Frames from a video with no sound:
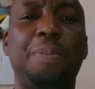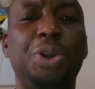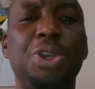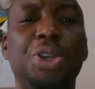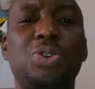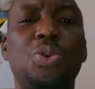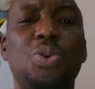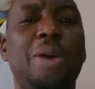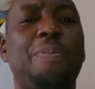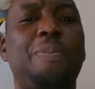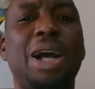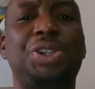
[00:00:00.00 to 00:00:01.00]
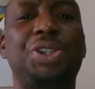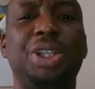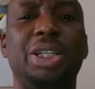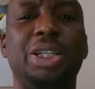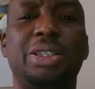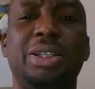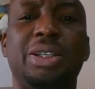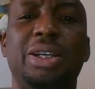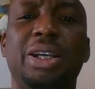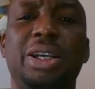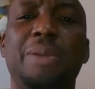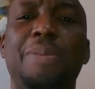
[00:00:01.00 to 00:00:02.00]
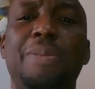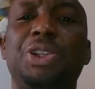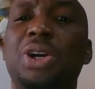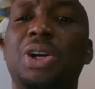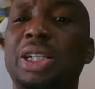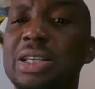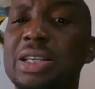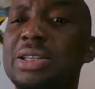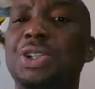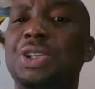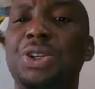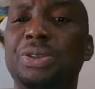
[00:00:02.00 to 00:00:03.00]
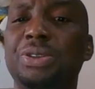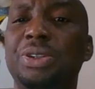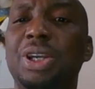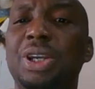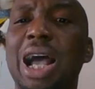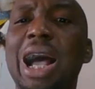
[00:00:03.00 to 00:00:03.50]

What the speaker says: Employees who are passionate about the organization